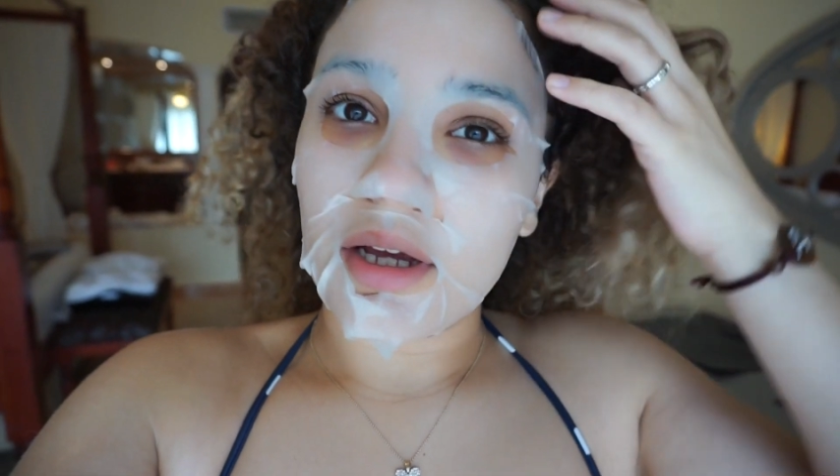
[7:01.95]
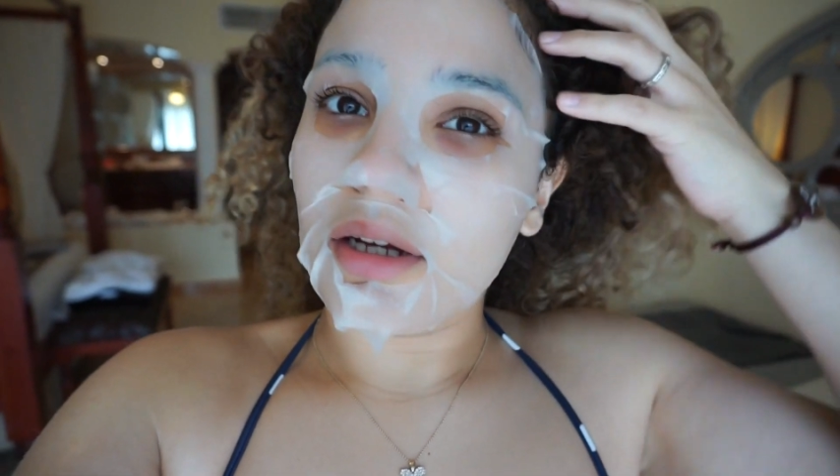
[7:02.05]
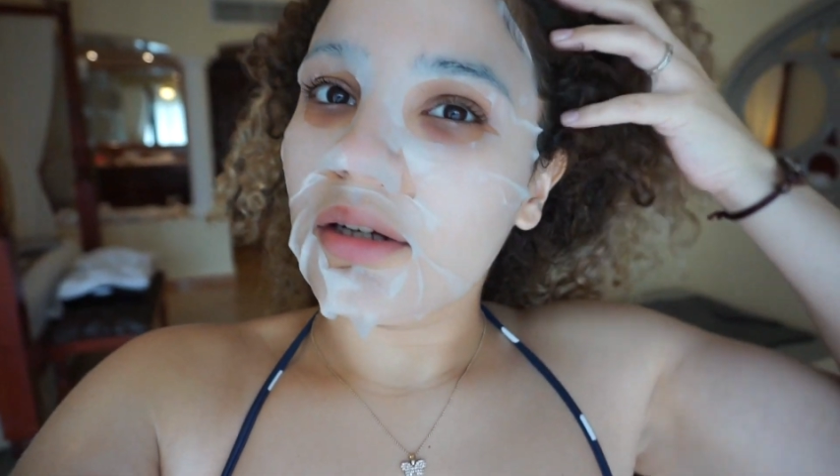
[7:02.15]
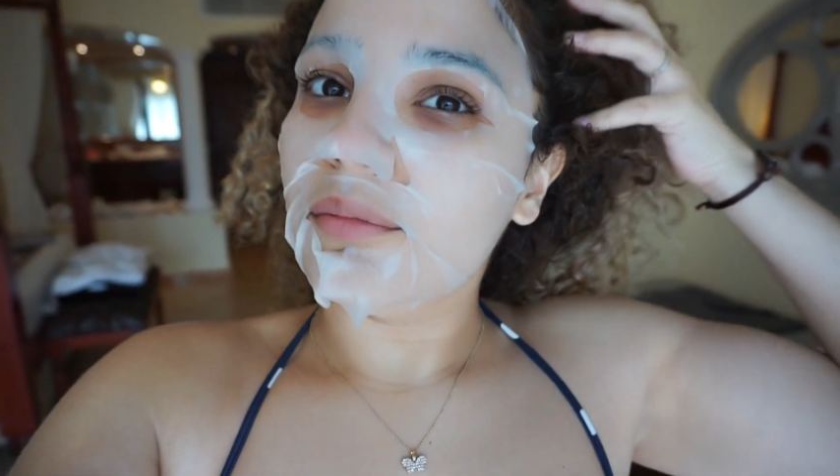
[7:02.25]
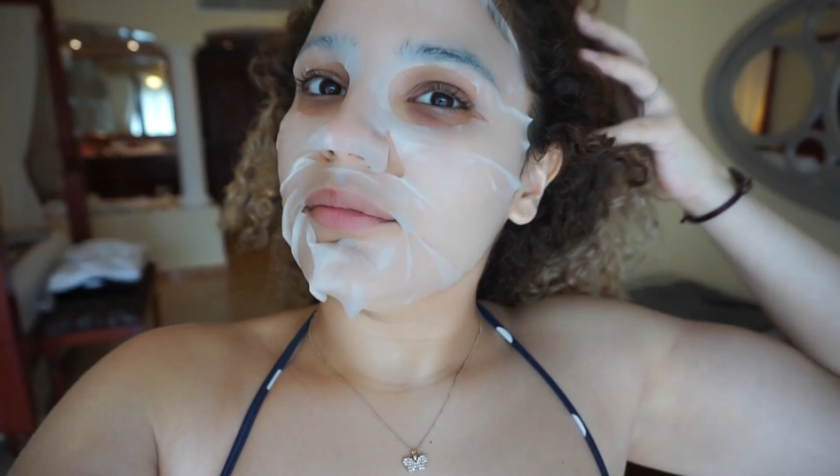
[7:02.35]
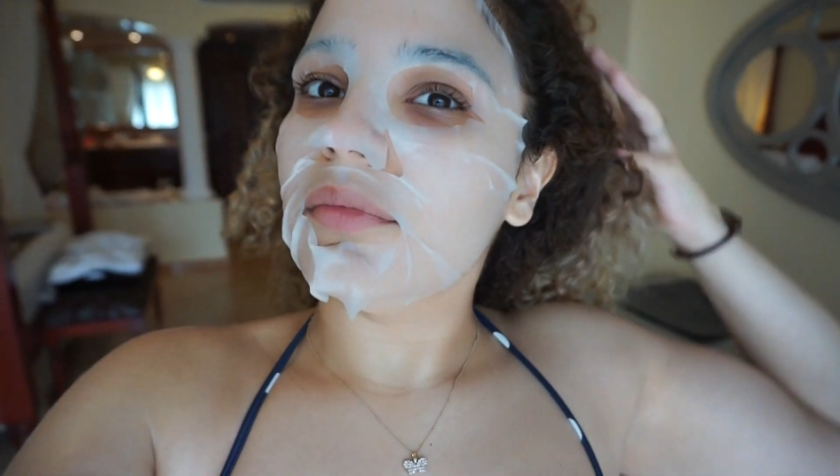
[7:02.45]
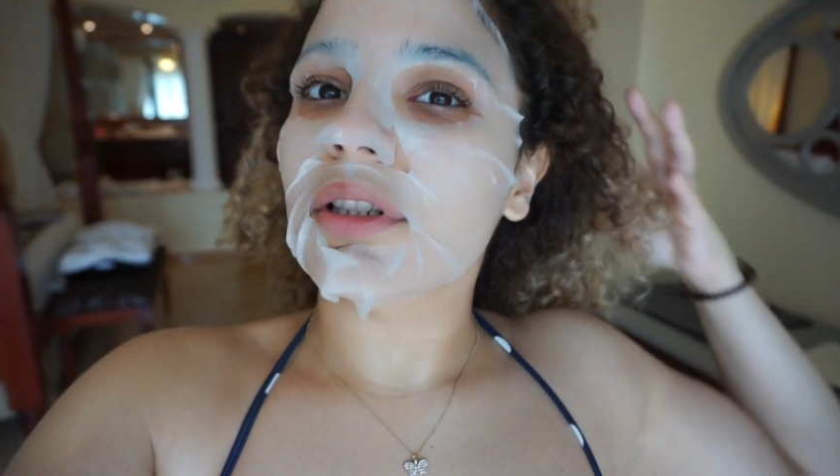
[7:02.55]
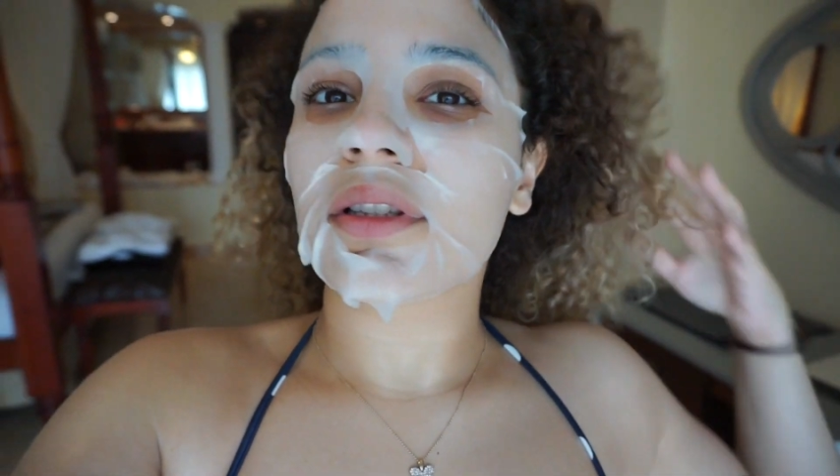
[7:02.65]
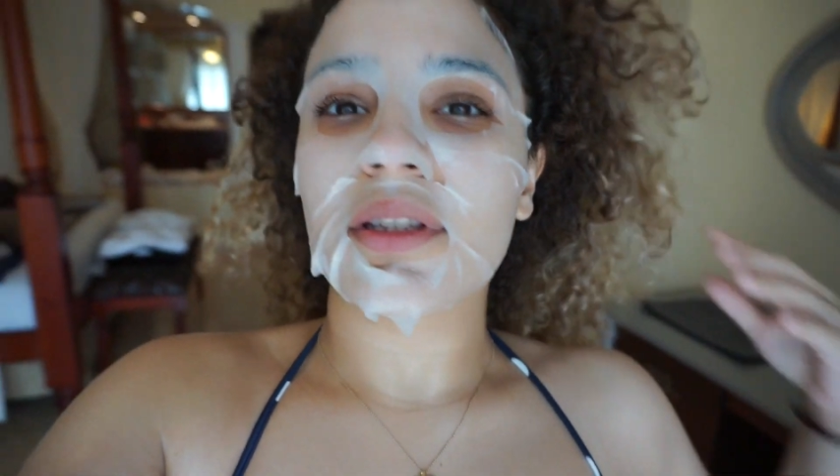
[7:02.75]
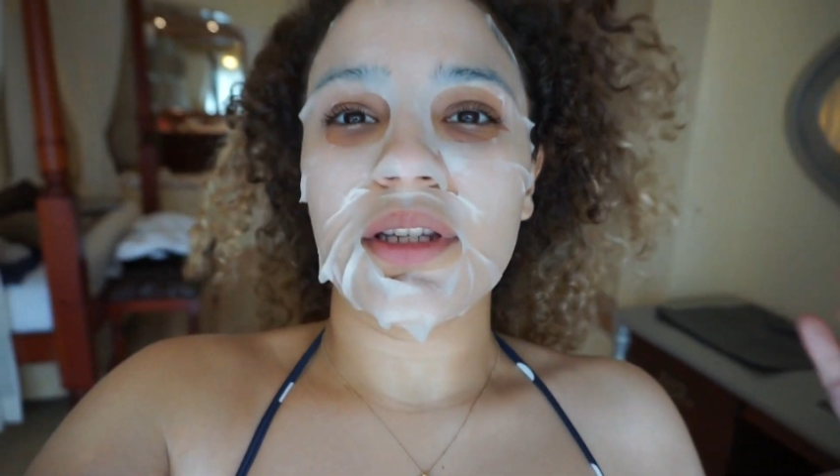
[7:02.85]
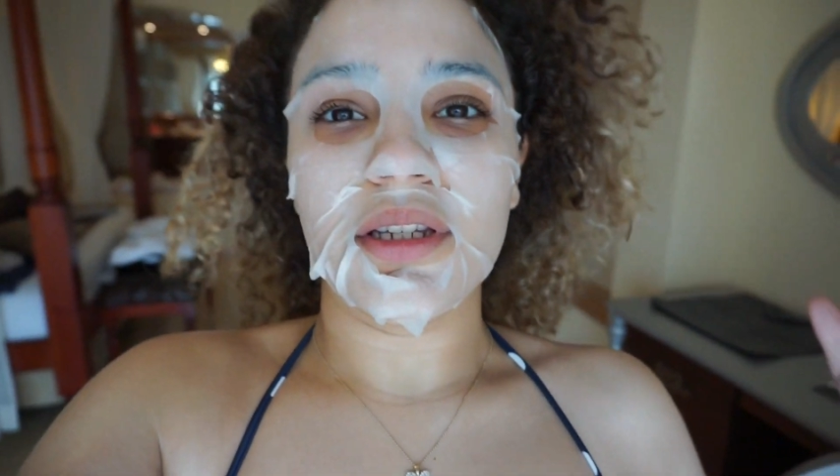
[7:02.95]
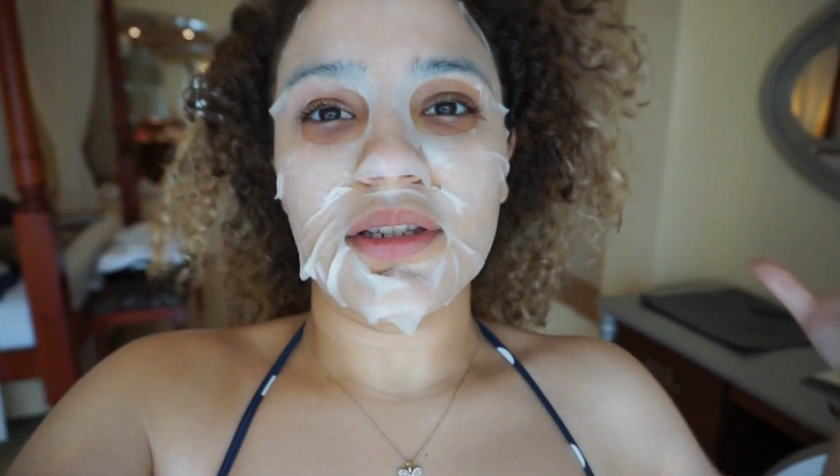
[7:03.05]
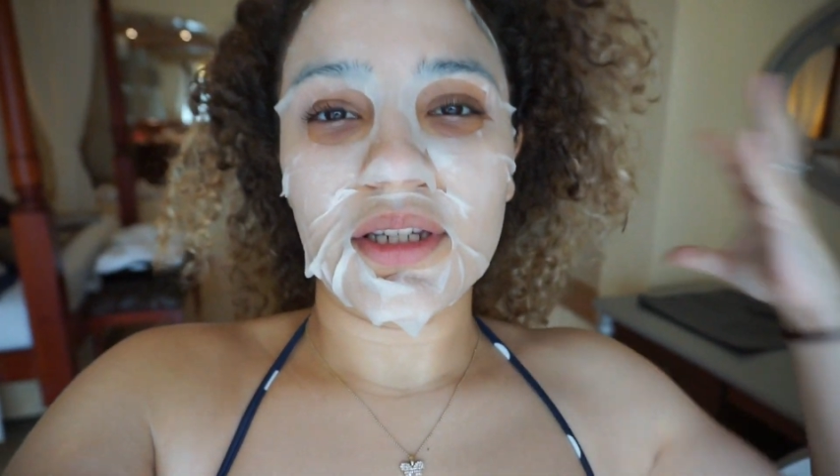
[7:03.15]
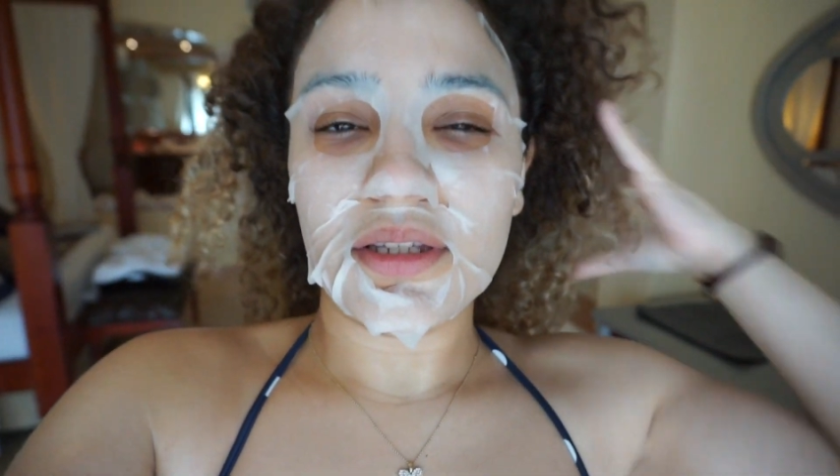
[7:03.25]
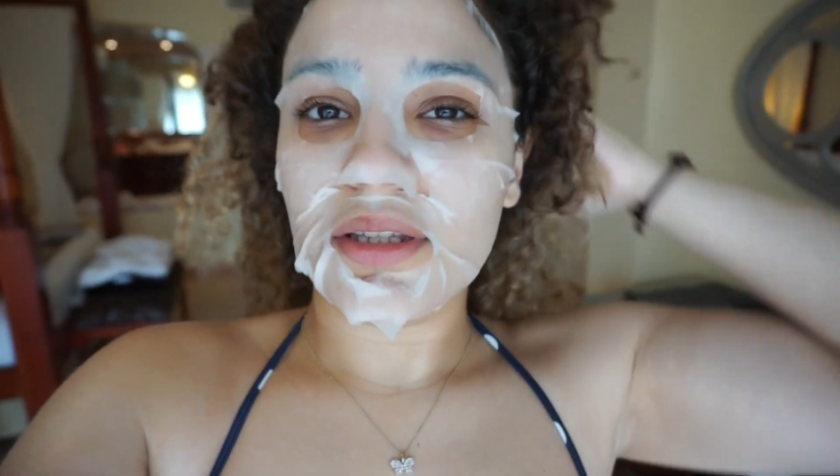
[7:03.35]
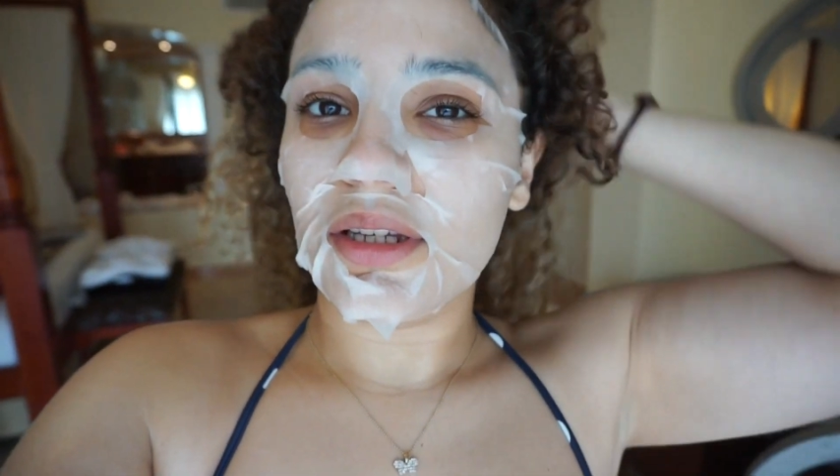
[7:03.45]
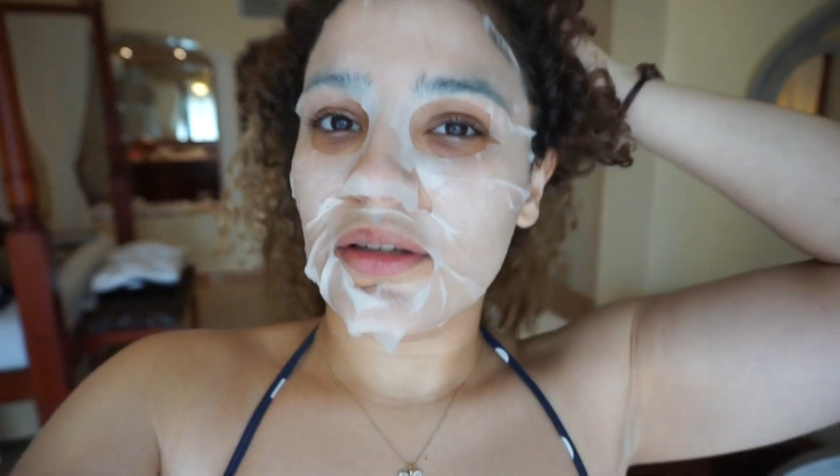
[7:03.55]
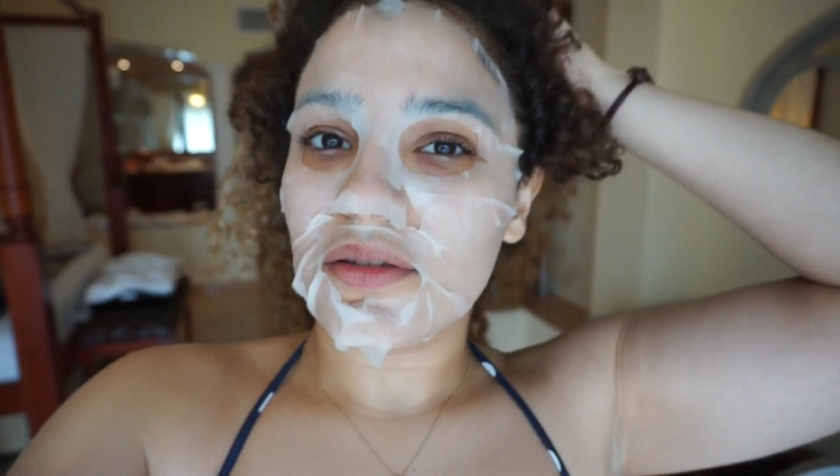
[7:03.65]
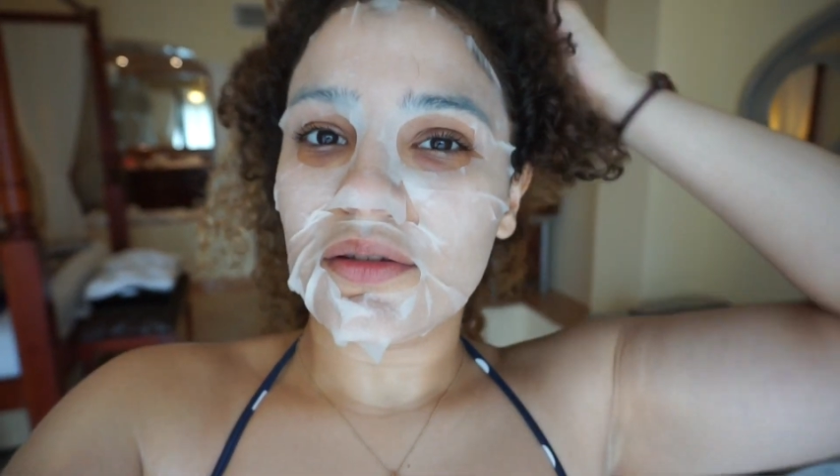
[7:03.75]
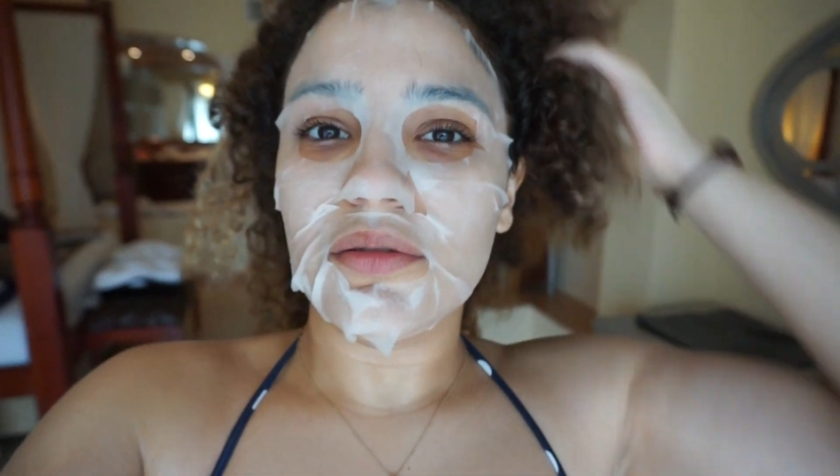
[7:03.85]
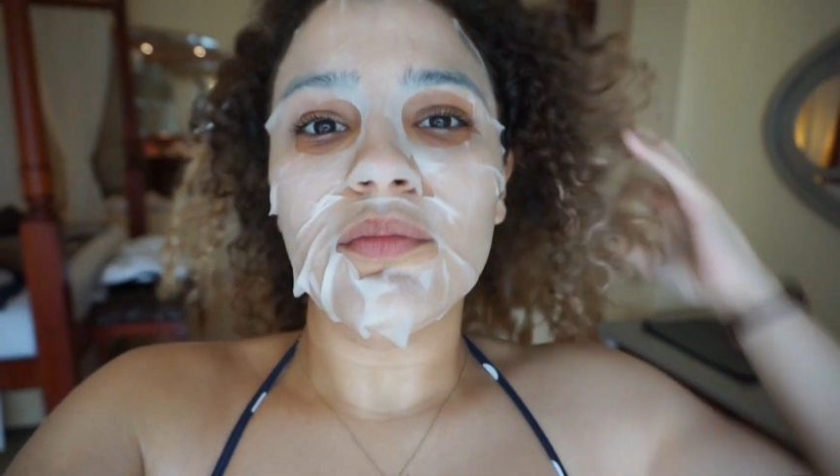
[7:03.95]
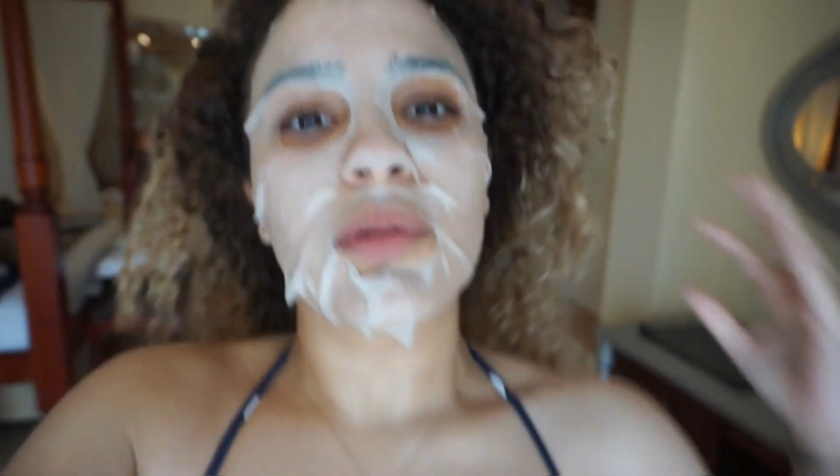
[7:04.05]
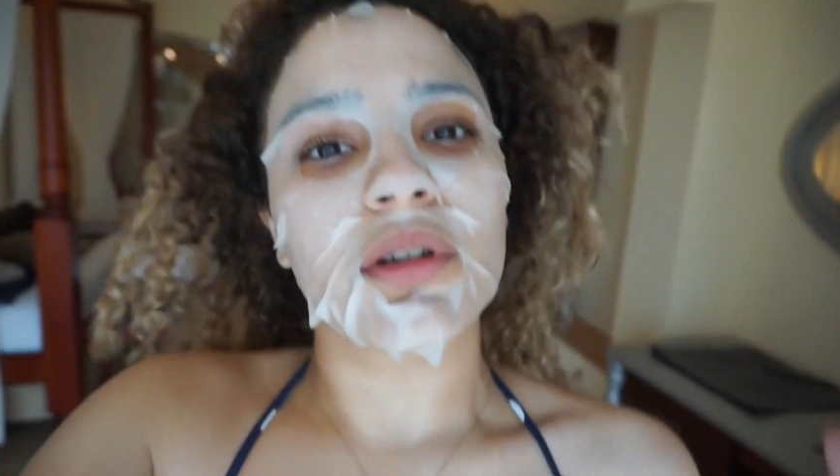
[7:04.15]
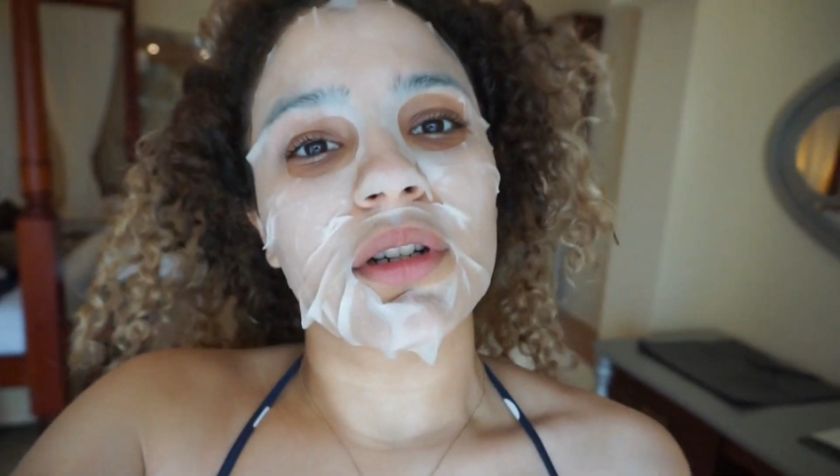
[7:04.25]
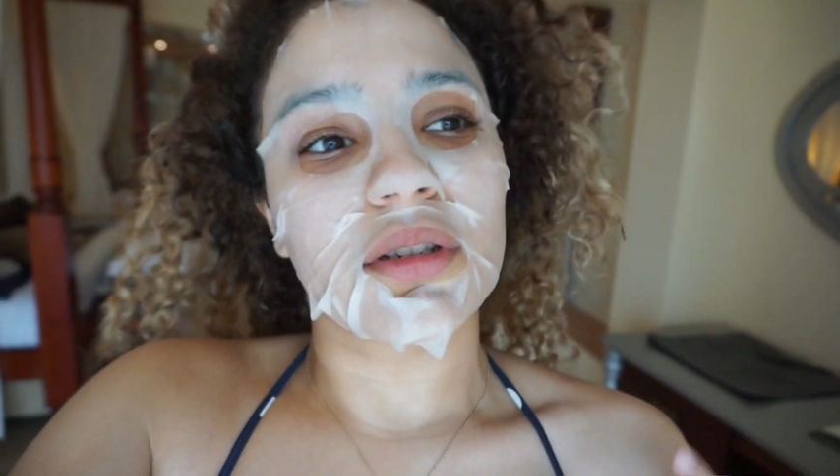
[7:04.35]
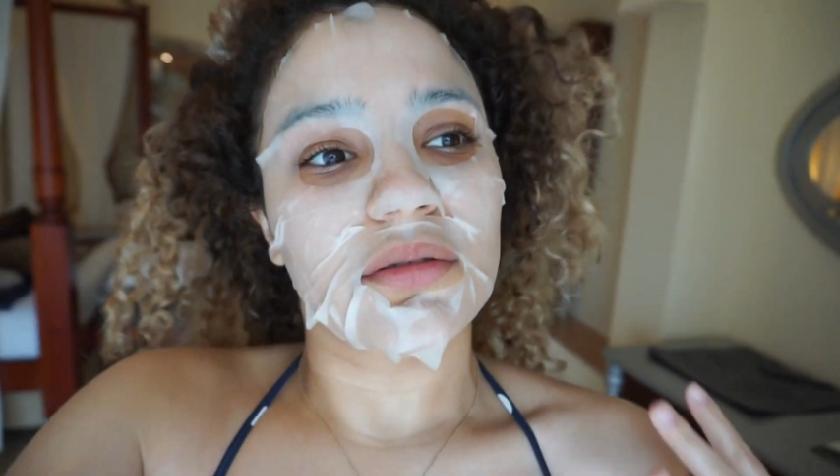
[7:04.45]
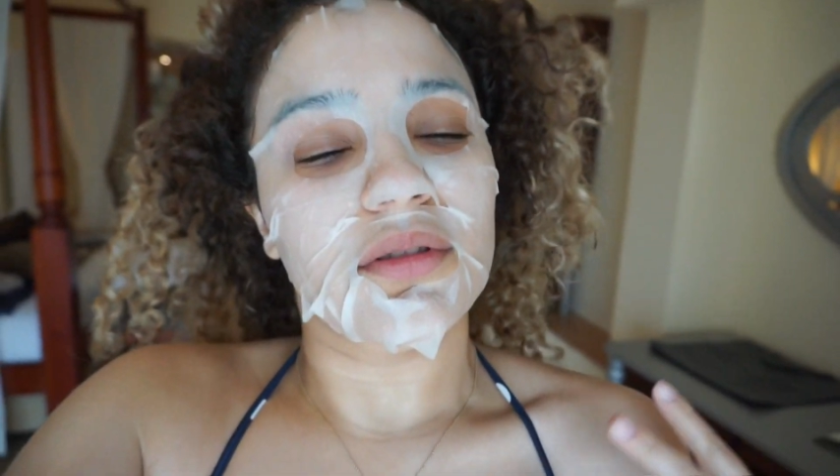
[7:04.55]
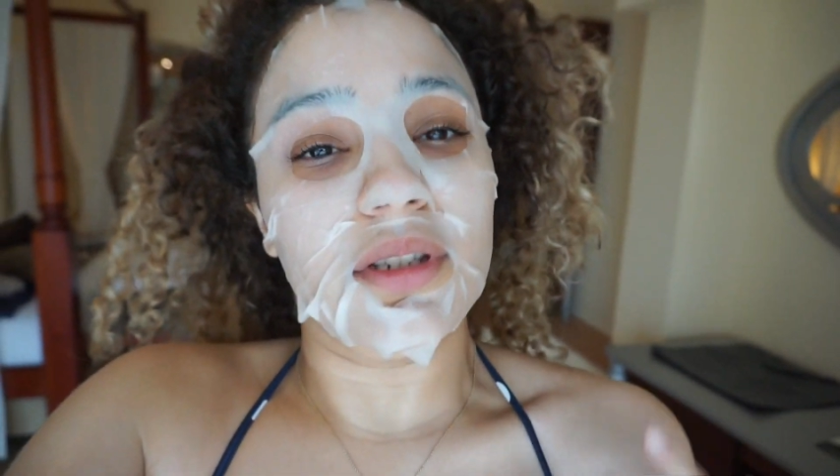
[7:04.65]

um, your skin tends to get super